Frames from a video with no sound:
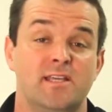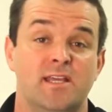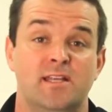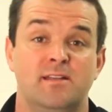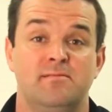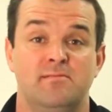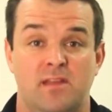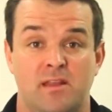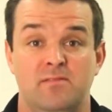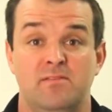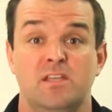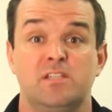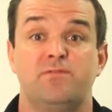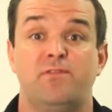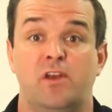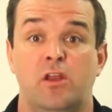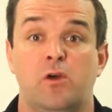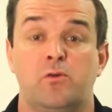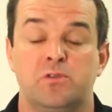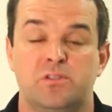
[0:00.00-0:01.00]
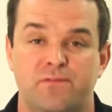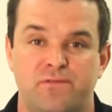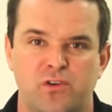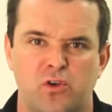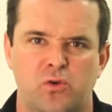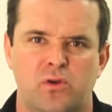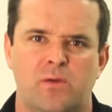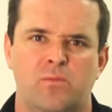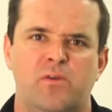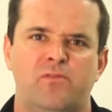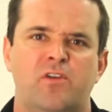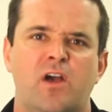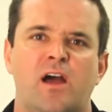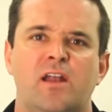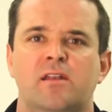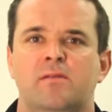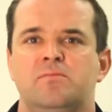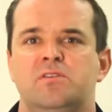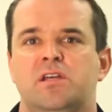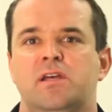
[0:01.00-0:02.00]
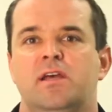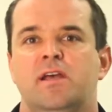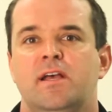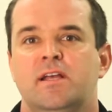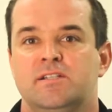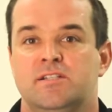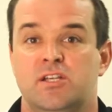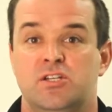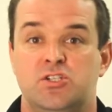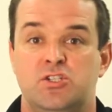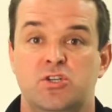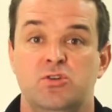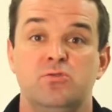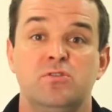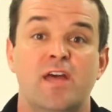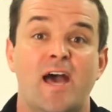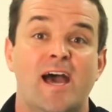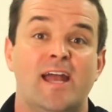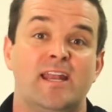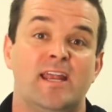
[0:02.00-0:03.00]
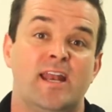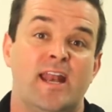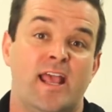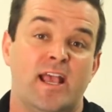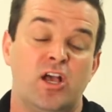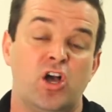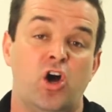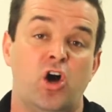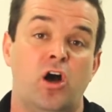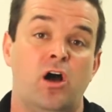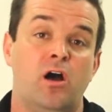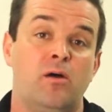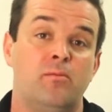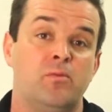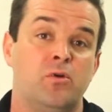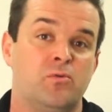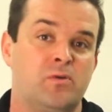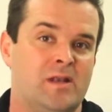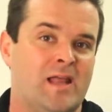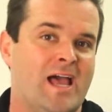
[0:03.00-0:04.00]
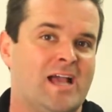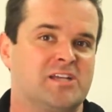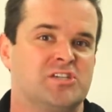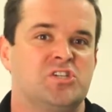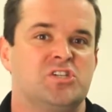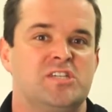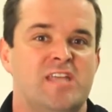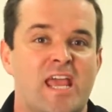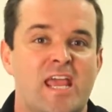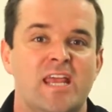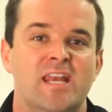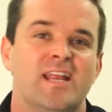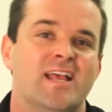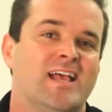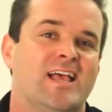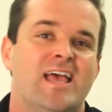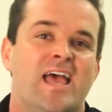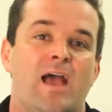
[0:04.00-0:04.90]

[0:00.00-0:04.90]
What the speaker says: In this video it was food, and we've gotten him to do that in a calm, relaxed state,